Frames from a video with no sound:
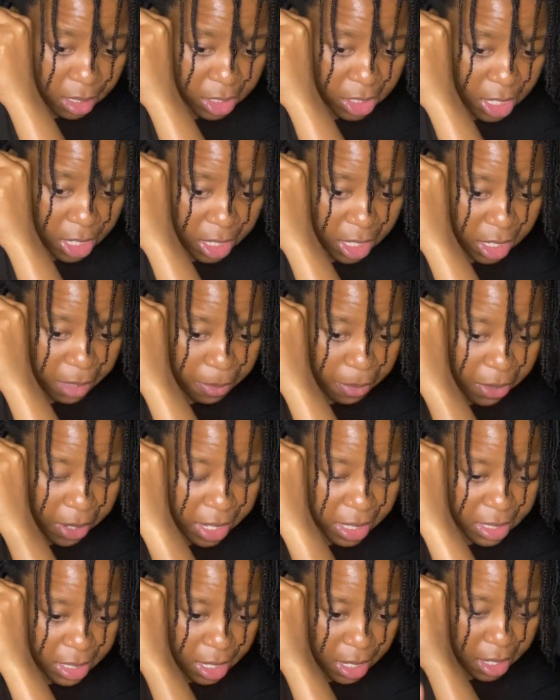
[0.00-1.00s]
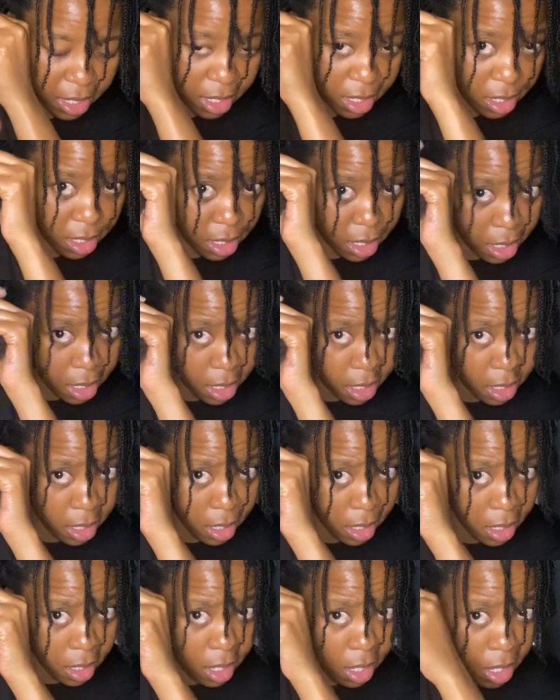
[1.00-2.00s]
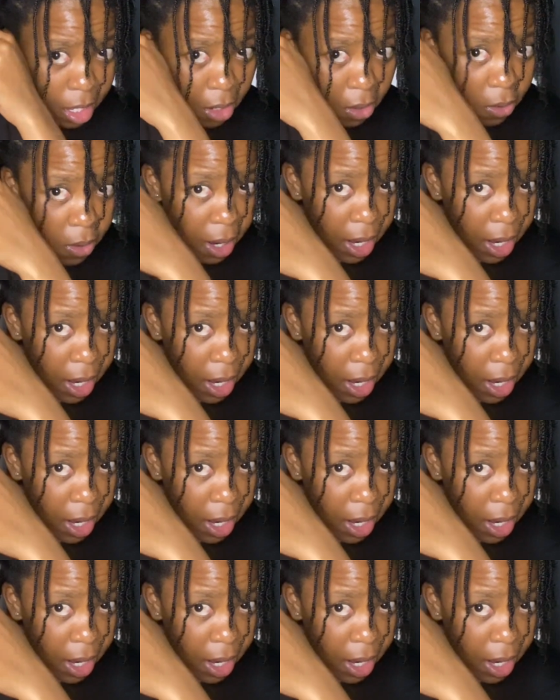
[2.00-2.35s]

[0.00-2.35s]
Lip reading: chunky braids in or